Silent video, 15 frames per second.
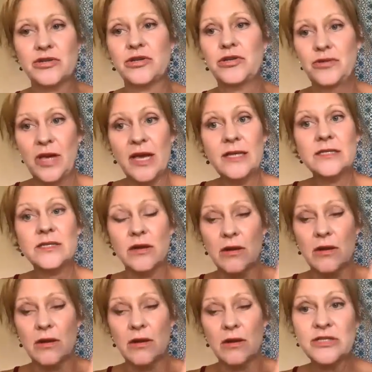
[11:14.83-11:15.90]
You guys are
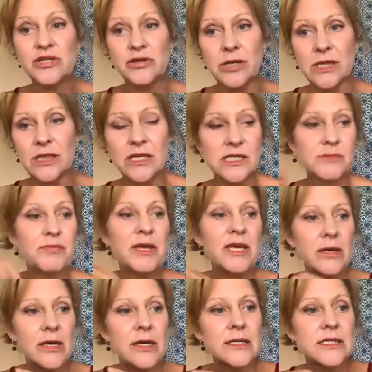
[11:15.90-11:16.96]
a master at this,
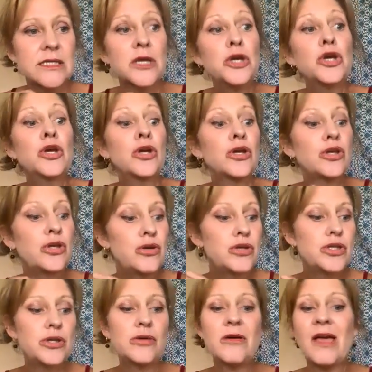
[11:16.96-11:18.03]
because you
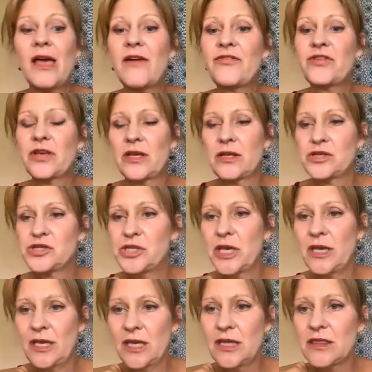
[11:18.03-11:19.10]
do have to
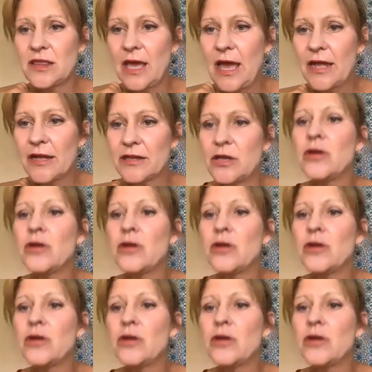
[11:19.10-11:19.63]
hit that,